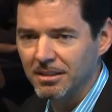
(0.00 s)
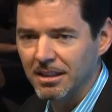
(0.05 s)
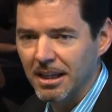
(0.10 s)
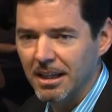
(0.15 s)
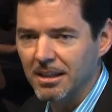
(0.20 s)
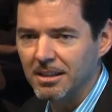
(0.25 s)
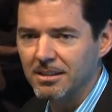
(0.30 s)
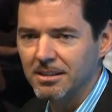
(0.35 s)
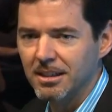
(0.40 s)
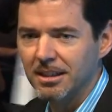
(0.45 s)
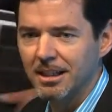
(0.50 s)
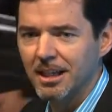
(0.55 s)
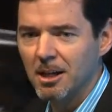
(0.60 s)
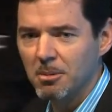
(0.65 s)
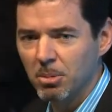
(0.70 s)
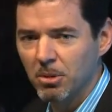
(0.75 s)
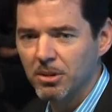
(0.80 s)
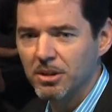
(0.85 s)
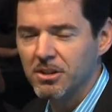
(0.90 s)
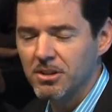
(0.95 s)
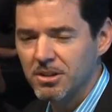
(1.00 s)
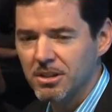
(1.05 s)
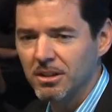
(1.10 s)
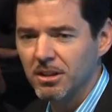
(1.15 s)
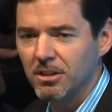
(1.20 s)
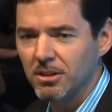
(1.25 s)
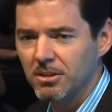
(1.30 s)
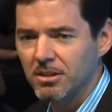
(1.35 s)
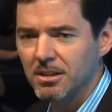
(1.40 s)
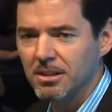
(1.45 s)
And a couple years
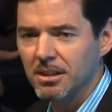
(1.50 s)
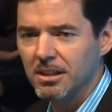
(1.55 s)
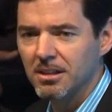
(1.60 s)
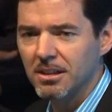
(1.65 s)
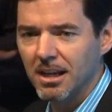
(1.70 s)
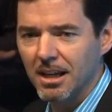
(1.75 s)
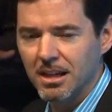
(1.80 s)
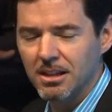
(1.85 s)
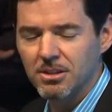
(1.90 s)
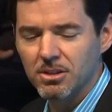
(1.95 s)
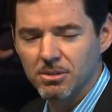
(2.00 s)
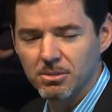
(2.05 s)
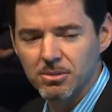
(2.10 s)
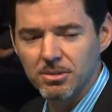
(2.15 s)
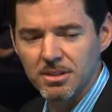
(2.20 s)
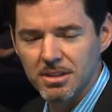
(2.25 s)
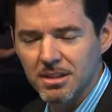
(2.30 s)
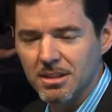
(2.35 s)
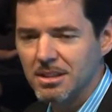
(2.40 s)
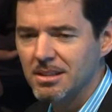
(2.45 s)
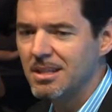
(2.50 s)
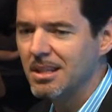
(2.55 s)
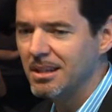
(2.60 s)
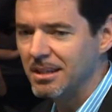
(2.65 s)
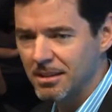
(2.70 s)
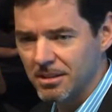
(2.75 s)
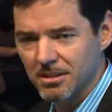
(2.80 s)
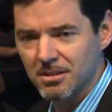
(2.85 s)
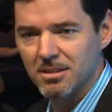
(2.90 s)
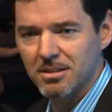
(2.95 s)
ago, the answer was in the
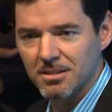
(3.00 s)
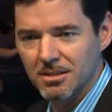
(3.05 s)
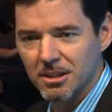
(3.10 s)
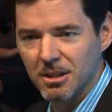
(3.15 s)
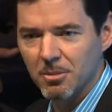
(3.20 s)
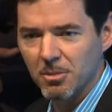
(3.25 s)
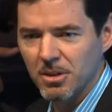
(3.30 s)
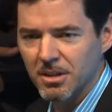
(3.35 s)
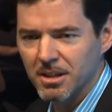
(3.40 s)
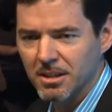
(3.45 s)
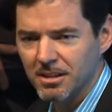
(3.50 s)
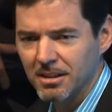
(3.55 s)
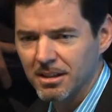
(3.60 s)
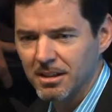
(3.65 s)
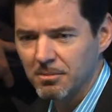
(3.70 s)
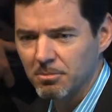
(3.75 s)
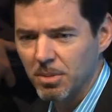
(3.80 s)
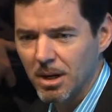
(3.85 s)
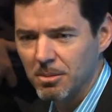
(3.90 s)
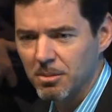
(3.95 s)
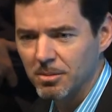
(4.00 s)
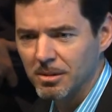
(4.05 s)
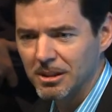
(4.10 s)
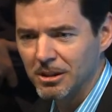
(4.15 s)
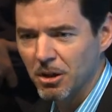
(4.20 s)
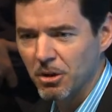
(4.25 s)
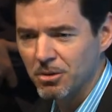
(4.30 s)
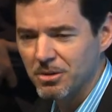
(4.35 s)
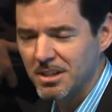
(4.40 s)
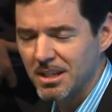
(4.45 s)
teens, you know, probably
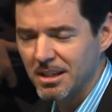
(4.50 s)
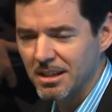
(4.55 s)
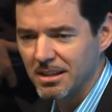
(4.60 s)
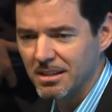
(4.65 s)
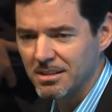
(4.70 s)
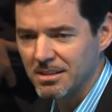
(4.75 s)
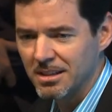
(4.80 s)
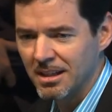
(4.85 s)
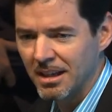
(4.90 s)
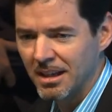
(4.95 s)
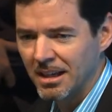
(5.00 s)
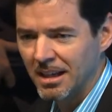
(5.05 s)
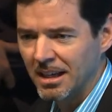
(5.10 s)
low teens.